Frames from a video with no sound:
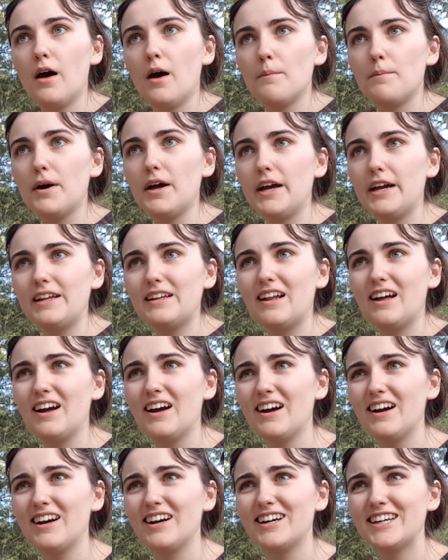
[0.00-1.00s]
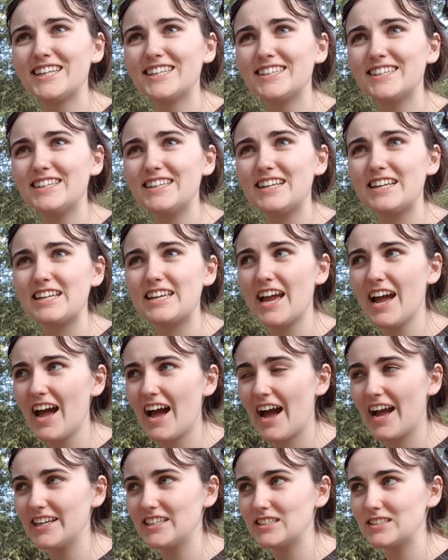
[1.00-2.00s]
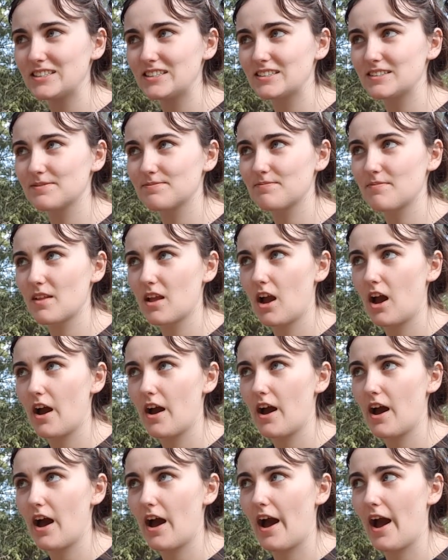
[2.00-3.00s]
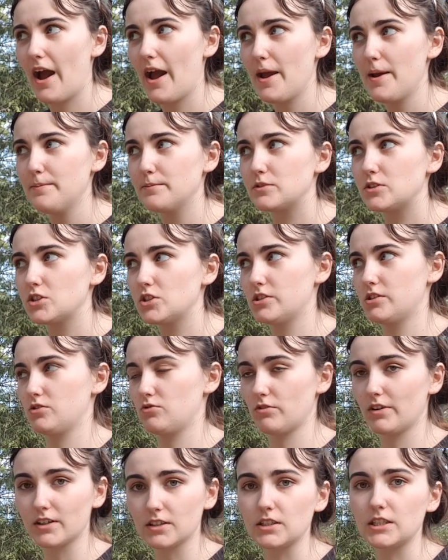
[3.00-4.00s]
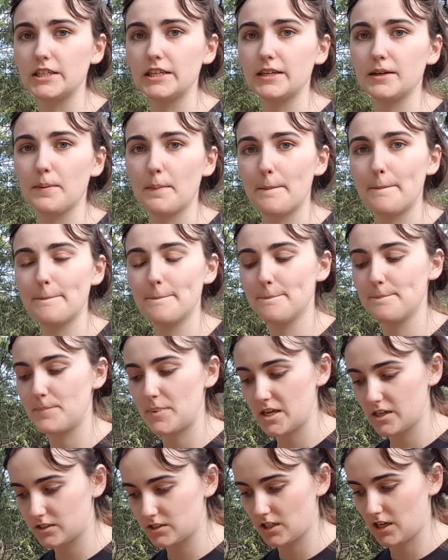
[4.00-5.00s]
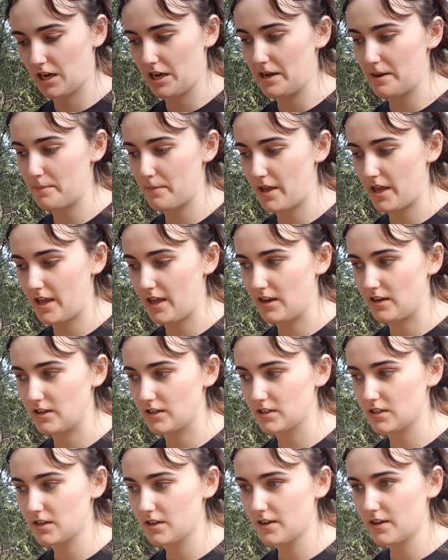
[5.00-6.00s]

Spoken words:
But yeah, I am struggling big time, and